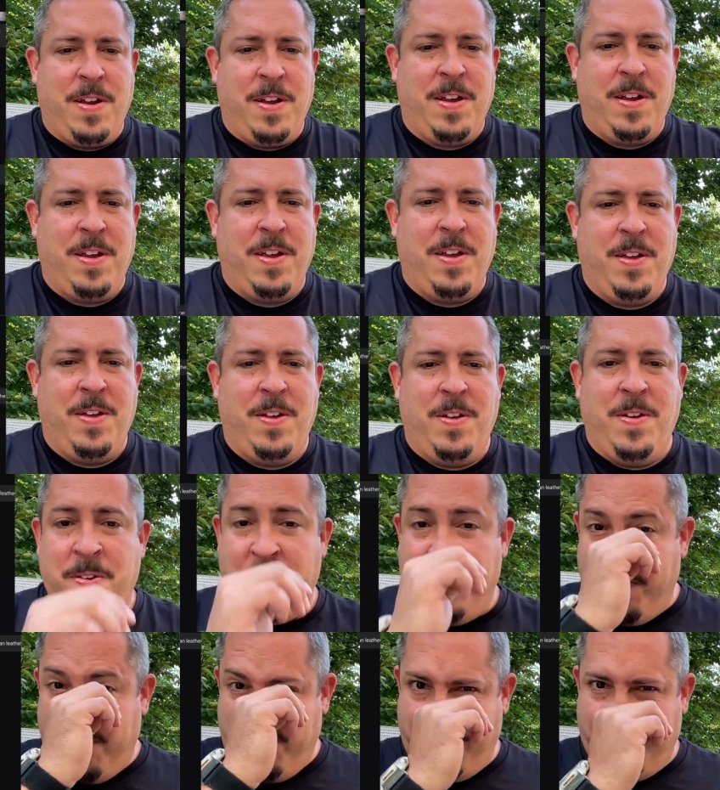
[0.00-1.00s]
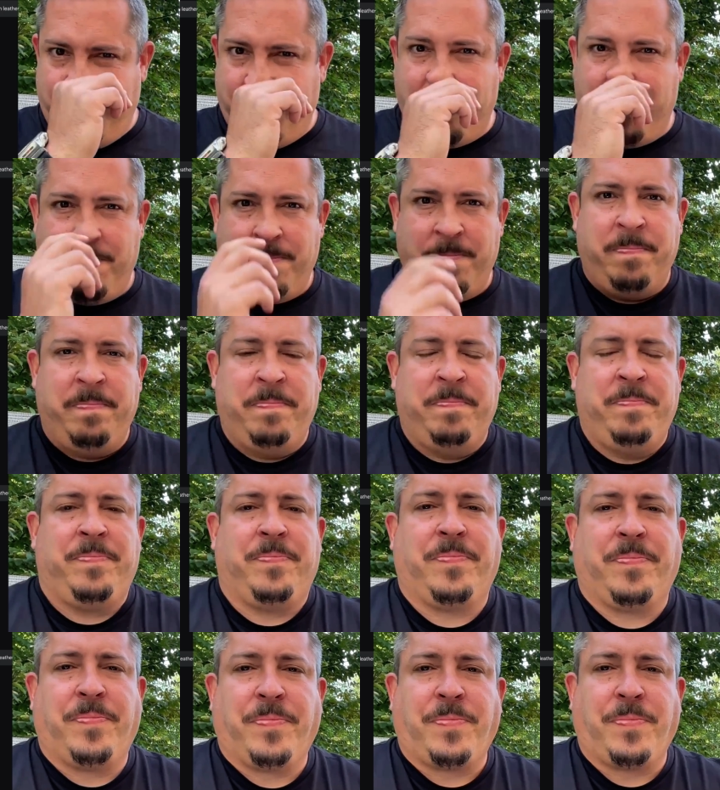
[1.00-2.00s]

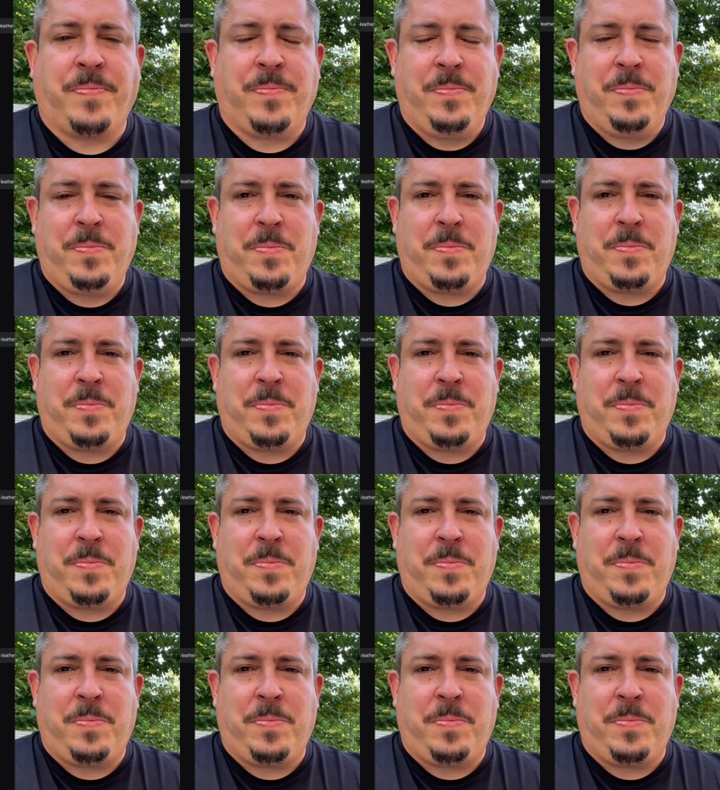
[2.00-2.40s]
(no one is talking)